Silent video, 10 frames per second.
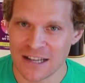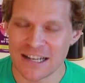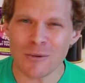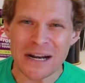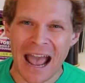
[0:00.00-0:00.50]

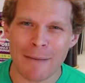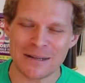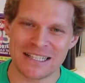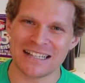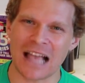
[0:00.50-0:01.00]
Now what
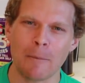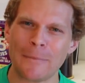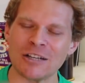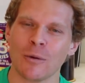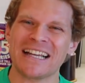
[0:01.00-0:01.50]
happens is
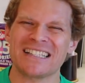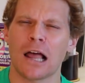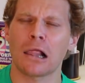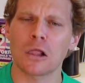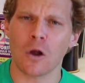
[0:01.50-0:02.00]
Bitcoin gets
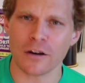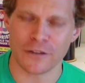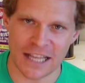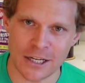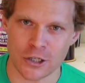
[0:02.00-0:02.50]
a lot of
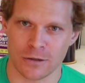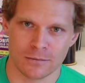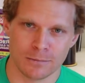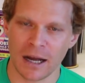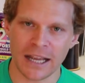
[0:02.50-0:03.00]
attention
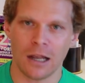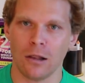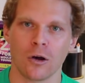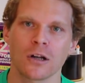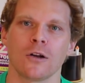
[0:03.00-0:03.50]
by a
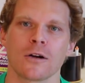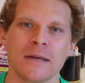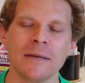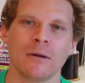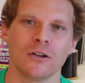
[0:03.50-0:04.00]
lot of
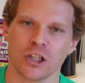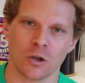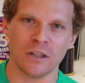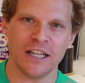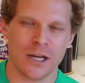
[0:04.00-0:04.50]
people, not
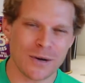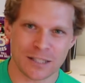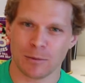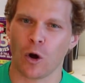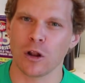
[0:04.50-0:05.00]
only in the
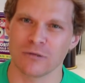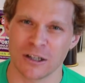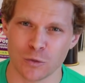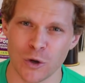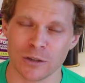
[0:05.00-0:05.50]
US, but all
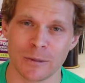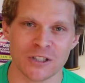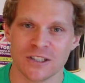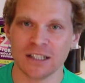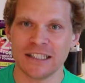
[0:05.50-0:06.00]
around the world,
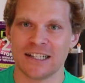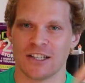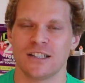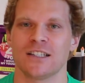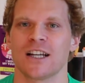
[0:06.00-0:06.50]
because suddenly there's
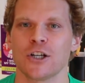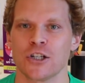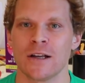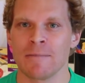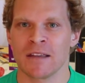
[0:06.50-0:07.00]
a
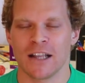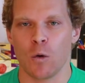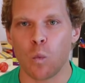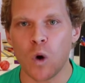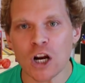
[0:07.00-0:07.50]
discussion
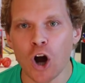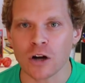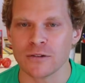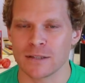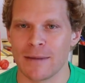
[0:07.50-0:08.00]
that one
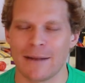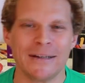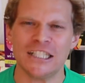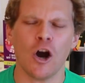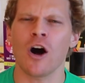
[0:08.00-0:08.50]
congressman, I
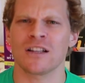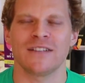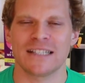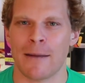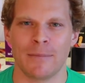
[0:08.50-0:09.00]
mean, the odds
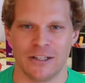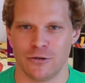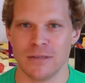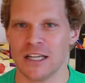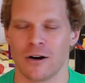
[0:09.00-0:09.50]
of this happening
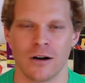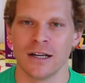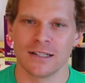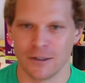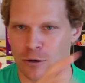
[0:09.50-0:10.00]
to me are
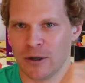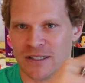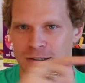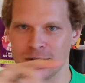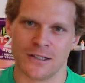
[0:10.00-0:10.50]

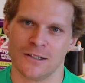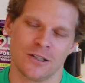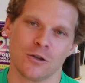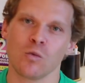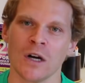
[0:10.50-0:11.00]

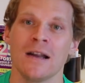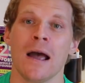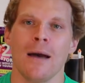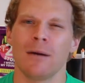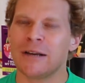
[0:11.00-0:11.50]
0.0001,
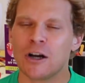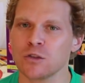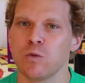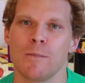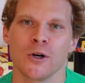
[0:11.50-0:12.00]
but
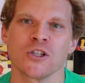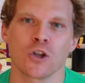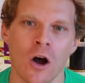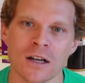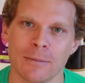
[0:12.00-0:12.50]
because one person
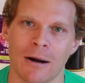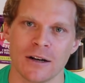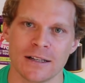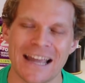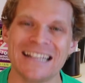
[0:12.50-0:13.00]
talks
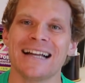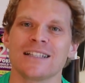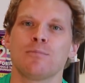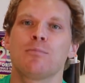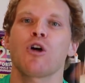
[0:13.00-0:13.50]
about it, it
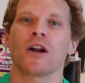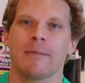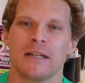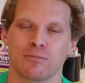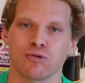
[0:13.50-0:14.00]
gets brought
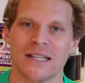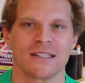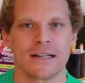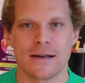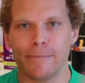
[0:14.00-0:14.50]
up in the
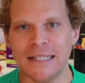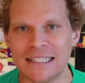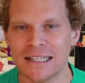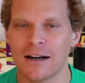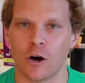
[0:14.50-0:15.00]
press, in the
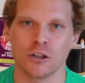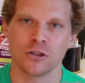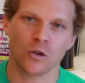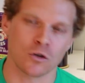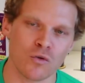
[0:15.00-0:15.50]
media, on
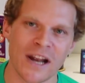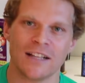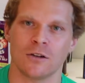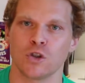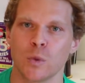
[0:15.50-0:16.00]

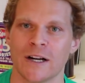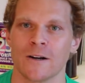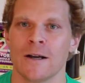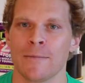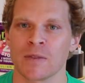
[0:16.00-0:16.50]
Reddit, on
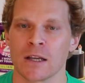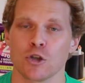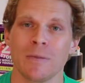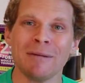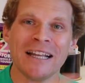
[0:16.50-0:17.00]
Twitter,
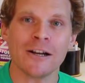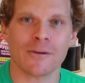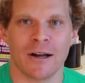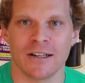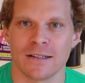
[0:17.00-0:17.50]
so people hear
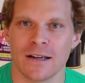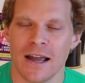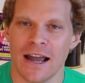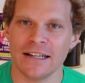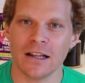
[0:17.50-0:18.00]
about it.
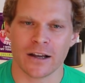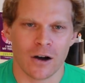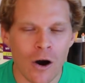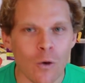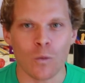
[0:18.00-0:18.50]
And they're like,
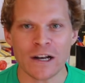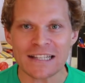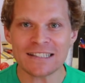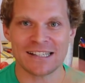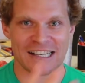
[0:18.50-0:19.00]
oh, what
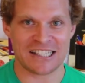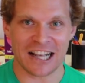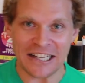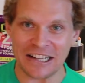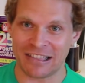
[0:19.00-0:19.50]
is this
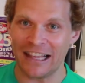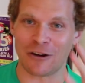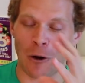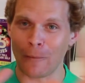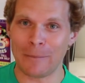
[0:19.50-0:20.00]
exciting thing
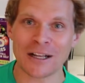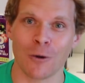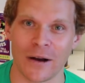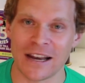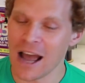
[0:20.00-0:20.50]
called
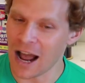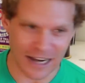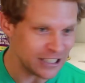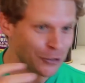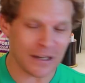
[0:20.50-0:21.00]
Bitcoin?
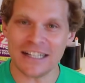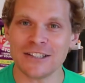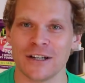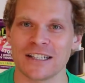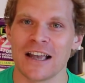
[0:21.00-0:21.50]
I need to get
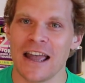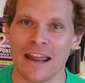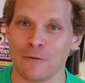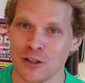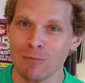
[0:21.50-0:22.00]
into this.
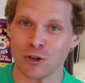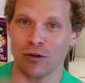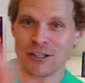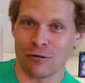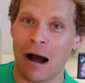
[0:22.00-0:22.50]
If someone
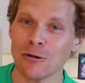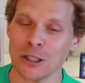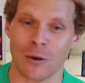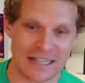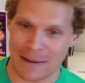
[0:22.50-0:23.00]
tries to
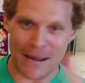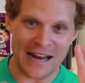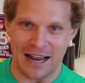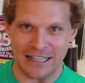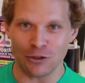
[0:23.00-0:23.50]
outlaw it,
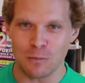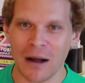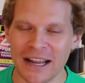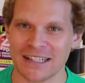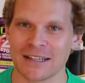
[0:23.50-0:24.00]
man, I need to
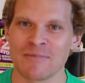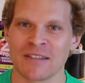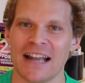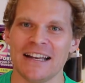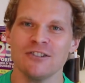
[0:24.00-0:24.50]
buy it.
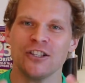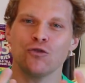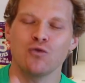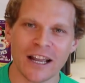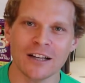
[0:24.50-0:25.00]
And there's this
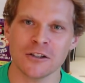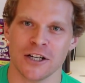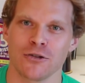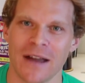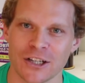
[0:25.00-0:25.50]
regular
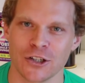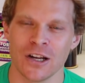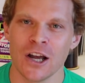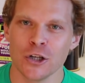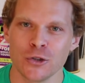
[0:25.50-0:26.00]

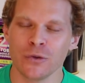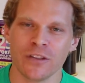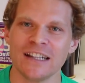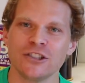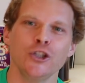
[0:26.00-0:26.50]
attraction to
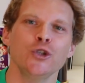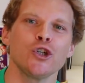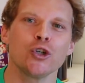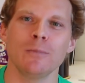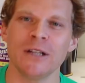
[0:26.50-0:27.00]
things that you
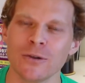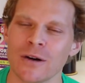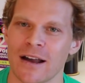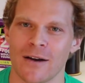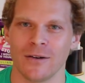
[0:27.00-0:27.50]
shouldn't be
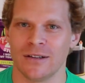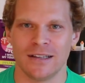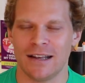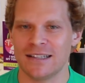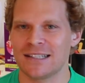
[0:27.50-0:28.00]
doing. Now,
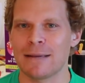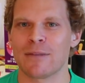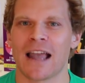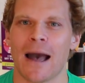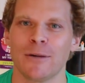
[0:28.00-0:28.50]
and the same
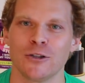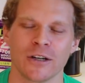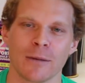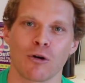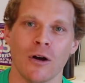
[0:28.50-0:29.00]
thing happened
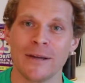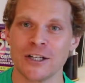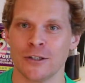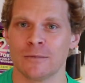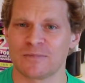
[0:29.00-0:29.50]
during the
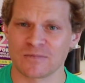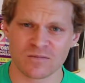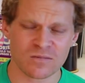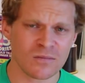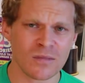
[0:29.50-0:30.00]
Prohibition
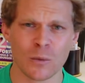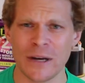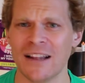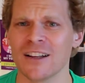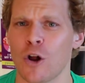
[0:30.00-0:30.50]

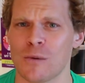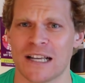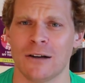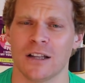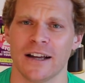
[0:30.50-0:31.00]
when alcohol was
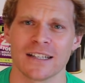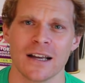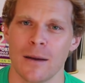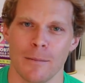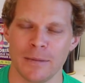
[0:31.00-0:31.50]
outlawed.
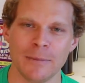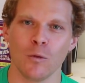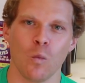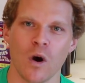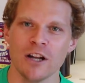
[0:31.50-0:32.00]

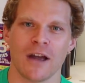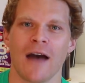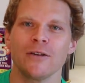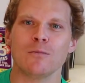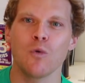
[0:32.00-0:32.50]
people wanted to
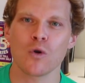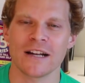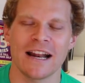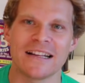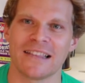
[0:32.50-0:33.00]
have it more
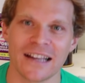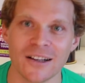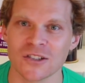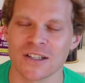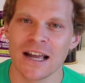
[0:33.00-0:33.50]
than anything
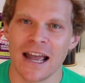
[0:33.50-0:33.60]
else.